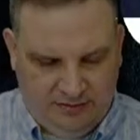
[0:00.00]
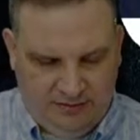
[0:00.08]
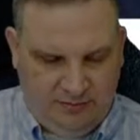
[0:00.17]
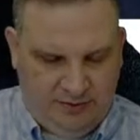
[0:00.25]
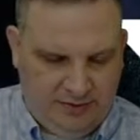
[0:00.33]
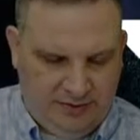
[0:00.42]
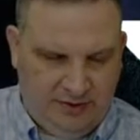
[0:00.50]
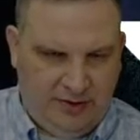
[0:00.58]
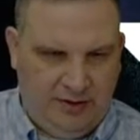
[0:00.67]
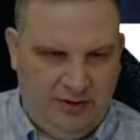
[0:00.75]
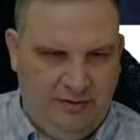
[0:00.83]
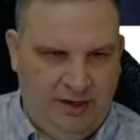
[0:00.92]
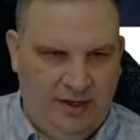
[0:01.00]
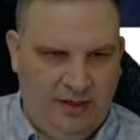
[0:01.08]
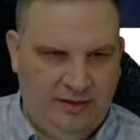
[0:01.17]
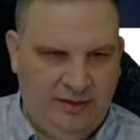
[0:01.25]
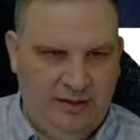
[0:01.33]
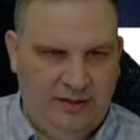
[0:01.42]
with Qi'ra
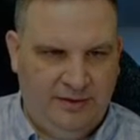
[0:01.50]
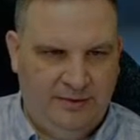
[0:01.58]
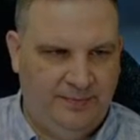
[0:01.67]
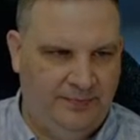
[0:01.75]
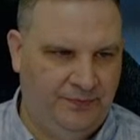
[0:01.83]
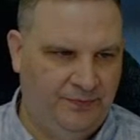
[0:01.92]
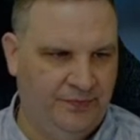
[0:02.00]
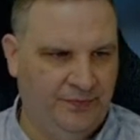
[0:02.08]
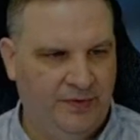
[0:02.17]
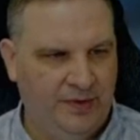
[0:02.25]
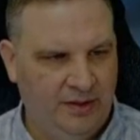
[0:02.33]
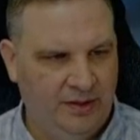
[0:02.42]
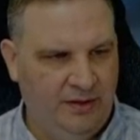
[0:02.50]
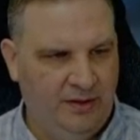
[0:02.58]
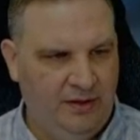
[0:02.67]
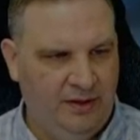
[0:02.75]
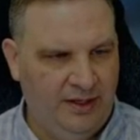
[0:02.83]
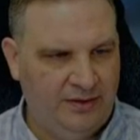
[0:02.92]
lead.
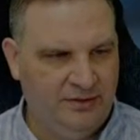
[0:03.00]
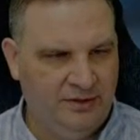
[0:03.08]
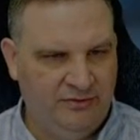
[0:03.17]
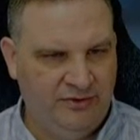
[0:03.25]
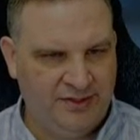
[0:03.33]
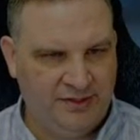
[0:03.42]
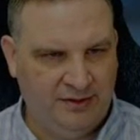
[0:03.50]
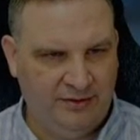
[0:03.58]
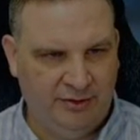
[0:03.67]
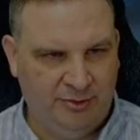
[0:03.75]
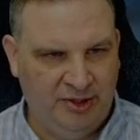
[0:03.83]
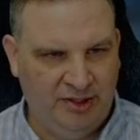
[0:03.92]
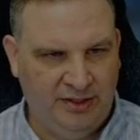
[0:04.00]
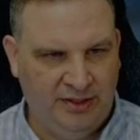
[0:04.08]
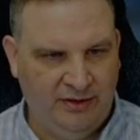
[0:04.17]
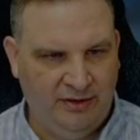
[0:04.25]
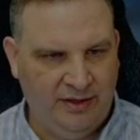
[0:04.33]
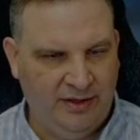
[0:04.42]
I actually invested a little bit in
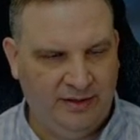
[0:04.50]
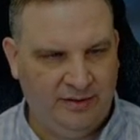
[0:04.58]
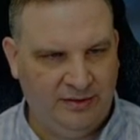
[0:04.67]
Qi'ra. I